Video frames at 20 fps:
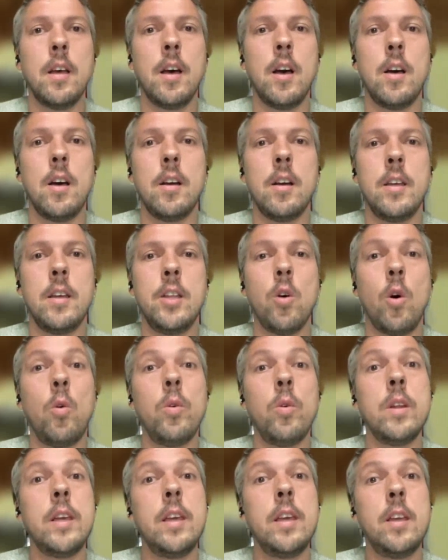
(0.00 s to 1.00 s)
It
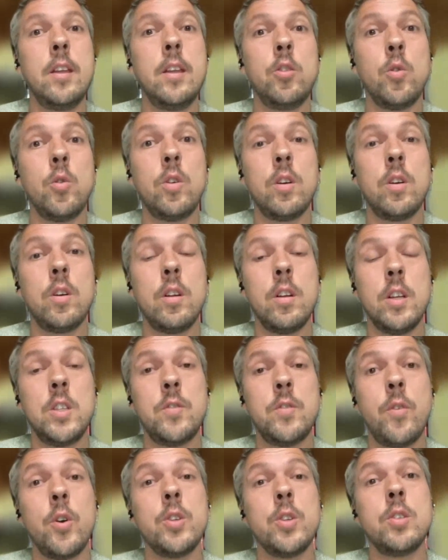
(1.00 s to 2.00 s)
only took
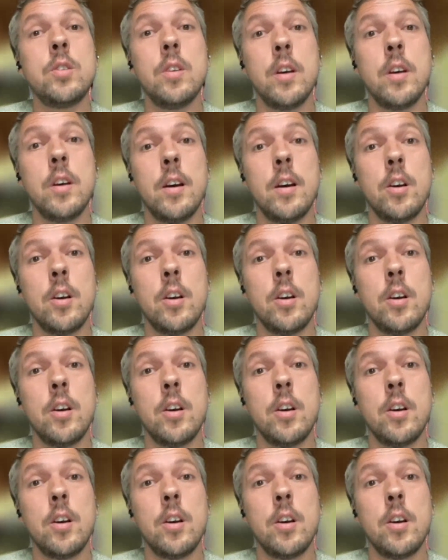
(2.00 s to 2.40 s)
its first